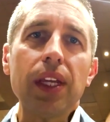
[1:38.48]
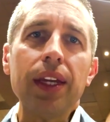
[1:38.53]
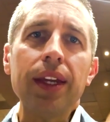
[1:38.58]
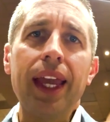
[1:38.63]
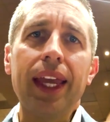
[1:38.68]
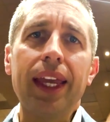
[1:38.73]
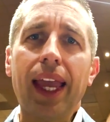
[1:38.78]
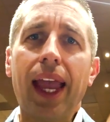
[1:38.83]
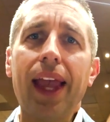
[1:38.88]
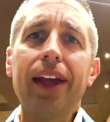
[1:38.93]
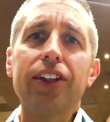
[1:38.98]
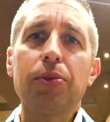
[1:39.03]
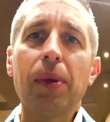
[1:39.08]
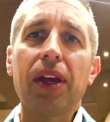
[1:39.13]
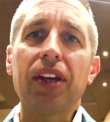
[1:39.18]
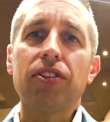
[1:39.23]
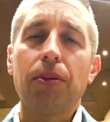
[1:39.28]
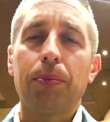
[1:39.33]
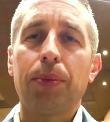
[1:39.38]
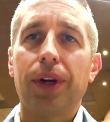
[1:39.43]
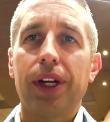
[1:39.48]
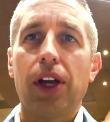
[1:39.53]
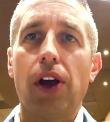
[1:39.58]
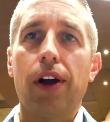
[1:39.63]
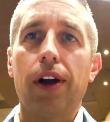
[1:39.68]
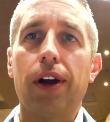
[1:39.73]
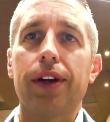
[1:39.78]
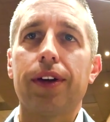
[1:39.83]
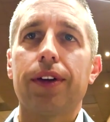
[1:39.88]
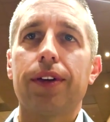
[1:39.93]
engaged makes it pretty
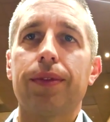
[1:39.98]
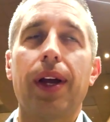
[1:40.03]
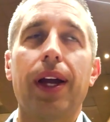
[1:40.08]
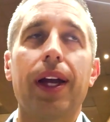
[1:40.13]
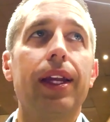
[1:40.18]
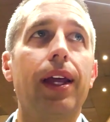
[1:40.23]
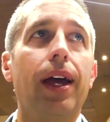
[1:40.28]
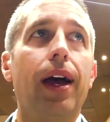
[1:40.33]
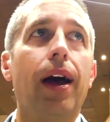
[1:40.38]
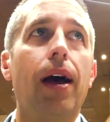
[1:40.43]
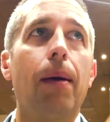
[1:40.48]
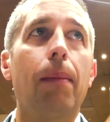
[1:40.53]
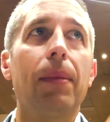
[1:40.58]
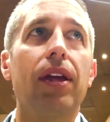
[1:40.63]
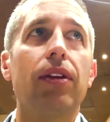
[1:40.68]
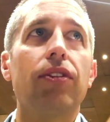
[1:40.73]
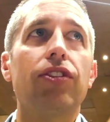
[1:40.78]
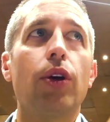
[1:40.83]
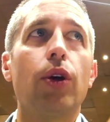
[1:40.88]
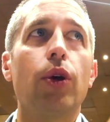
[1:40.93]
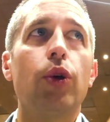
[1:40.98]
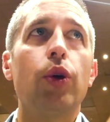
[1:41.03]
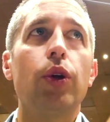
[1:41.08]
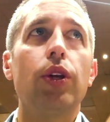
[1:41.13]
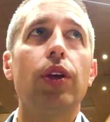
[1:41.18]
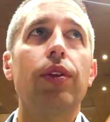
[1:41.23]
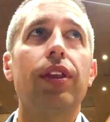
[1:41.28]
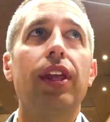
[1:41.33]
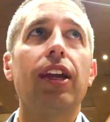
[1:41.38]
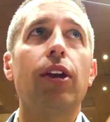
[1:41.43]
hard, right? Um, and so who
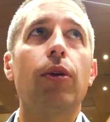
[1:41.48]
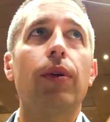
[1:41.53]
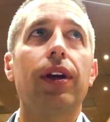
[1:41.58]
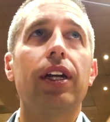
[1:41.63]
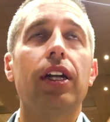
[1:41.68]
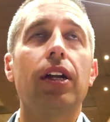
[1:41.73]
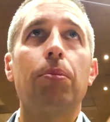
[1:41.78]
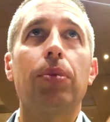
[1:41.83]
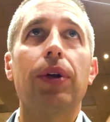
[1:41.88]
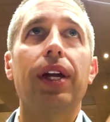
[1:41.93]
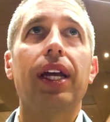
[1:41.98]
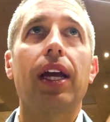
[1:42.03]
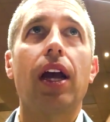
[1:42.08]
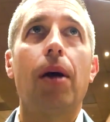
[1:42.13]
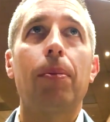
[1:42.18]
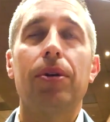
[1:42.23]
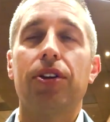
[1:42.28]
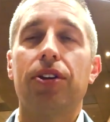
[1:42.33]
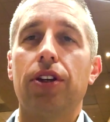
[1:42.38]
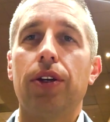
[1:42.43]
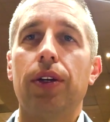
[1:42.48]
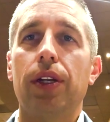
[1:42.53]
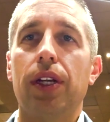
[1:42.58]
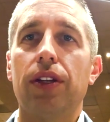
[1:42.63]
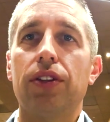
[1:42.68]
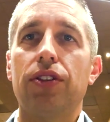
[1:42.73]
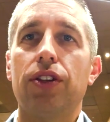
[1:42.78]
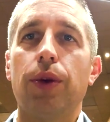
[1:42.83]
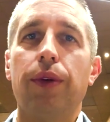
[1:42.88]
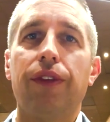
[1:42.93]
do you think we're gonna bring
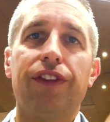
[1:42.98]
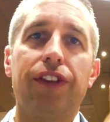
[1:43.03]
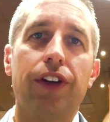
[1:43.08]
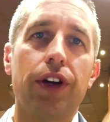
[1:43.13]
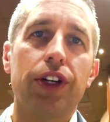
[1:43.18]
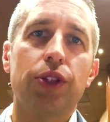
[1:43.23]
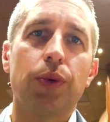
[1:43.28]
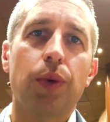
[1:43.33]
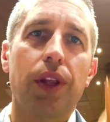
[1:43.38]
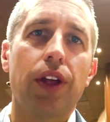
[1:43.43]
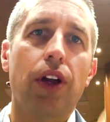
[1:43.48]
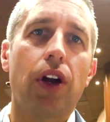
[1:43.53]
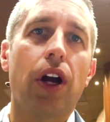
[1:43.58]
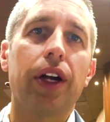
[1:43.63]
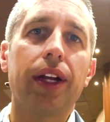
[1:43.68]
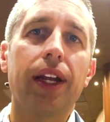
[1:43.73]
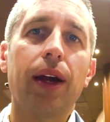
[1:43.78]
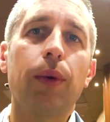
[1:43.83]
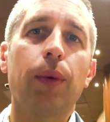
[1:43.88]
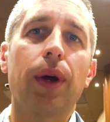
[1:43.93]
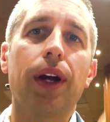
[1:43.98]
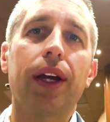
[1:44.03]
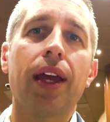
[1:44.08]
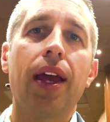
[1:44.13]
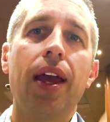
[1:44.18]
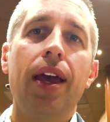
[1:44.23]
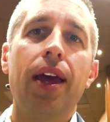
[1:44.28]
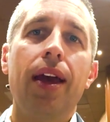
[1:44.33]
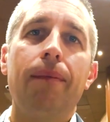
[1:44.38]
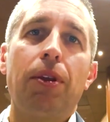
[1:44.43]
opportunities to first within our network?
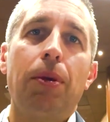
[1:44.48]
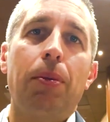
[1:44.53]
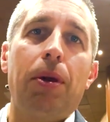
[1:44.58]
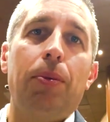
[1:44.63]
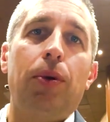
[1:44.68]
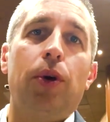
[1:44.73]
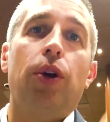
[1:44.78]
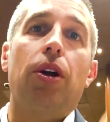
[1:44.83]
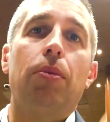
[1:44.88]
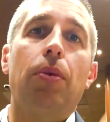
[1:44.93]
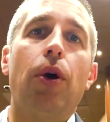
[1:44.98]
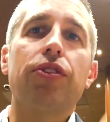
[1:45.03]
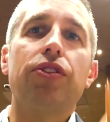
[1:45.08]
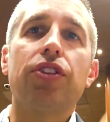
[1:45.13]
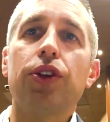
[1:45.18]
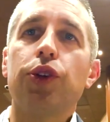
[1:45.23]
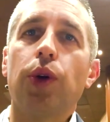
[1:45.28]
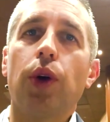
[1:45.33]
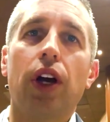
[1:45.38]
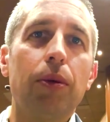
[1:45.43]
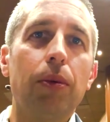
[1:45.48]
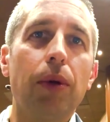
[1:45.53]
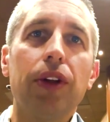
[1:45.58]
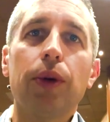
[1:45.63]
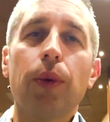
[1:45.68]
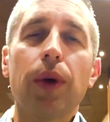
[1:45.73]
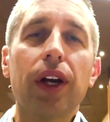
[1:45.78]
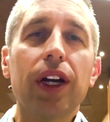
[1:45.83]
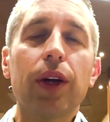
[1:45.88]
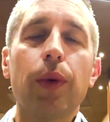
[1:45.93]
The people who are most enjoyable to
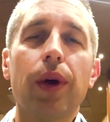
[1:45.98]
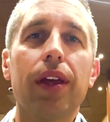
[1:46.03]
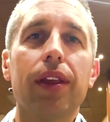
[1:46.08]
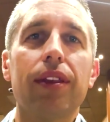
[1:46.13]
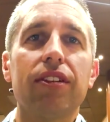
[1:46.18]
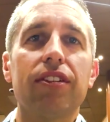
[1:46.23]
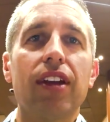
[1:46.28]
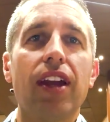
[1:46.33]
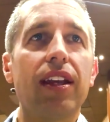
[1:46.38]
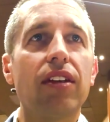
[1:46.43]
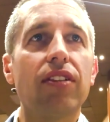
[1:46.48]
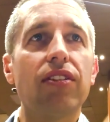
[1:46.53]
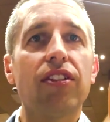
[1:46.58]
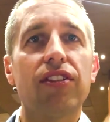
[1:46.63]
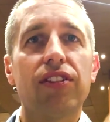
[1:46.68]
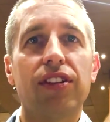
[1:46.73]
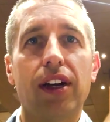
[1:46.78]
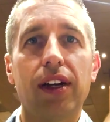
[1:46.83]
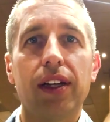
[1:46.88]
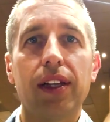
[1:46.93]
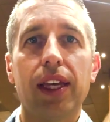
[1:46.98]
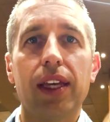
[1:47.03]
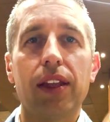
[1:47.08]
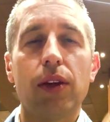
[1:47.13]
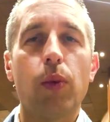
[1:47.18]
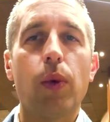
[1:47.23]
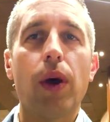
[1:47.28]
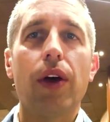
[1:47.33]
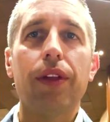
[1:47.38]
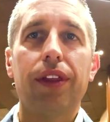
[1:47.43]
work with is not necessarily
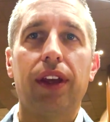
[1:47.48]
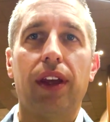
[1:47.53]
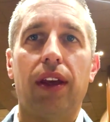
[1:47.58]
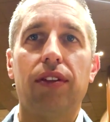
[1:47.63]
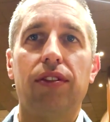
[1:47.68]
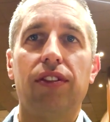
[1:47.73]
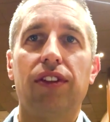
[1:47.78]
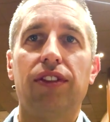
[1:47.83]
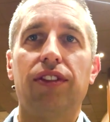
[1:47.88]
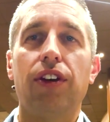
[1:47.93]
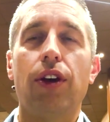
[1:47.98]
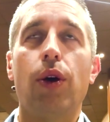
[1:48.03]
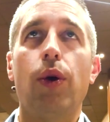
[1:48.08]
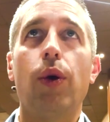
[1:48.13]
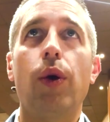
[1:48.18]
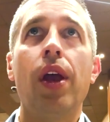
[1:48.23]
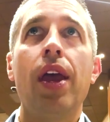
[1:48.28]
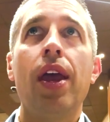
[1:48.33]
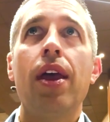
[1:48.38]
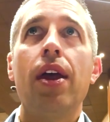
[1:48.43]
the wealthiest. So